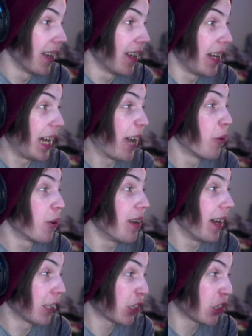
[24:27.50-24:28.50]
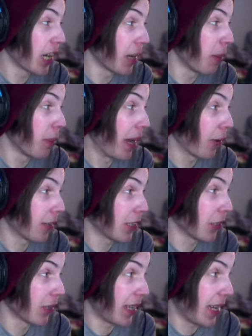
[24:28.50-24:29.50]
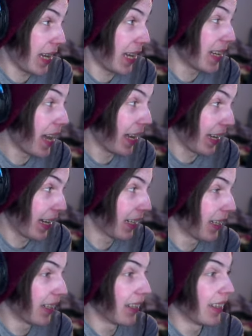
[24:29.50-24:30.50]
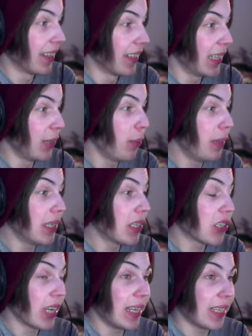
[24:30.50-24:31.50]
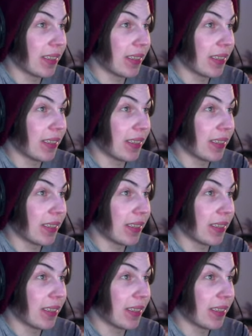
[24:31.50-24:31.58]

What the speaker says: I would not shut up about it till the day I die. It would be insane.